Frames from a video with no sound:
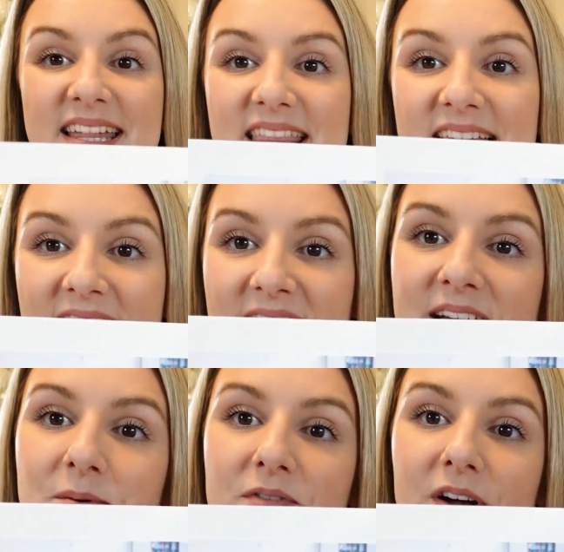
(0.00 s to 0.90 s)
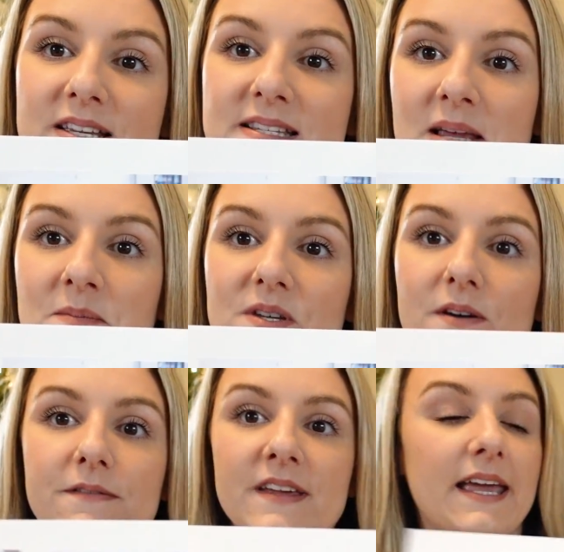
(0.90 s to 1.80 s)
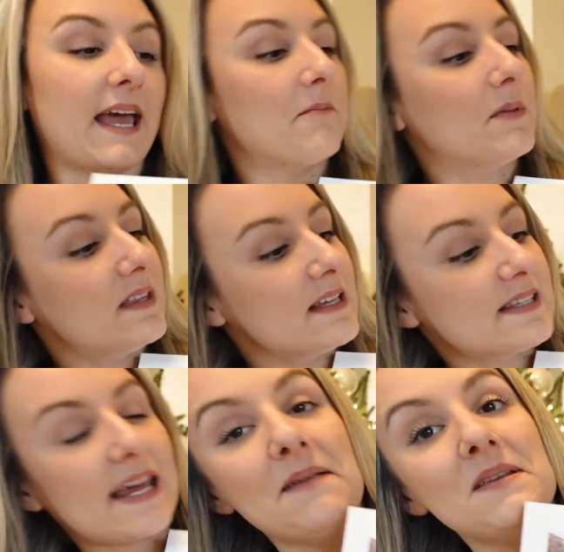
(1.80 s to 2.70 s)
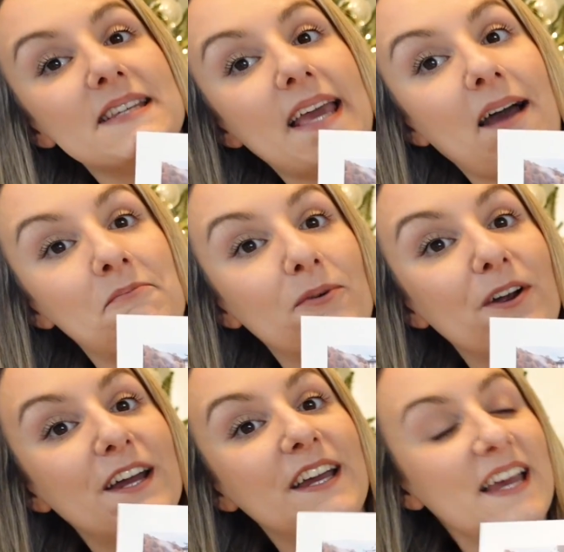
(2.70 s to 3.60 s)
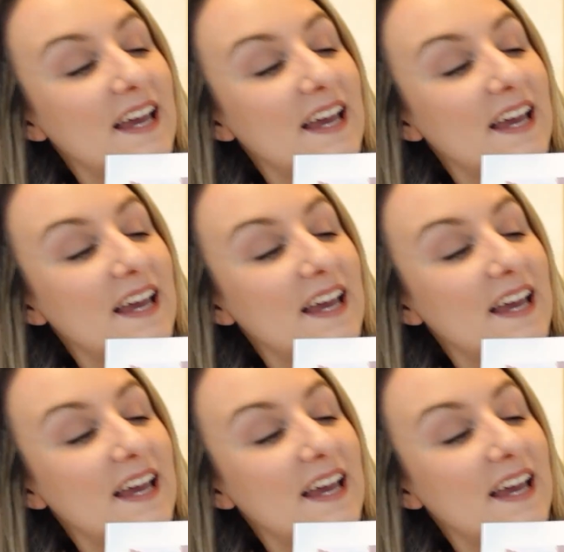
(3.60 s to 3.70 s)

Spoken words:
Then here we've got the same sort of thing again, but this time there's a camera,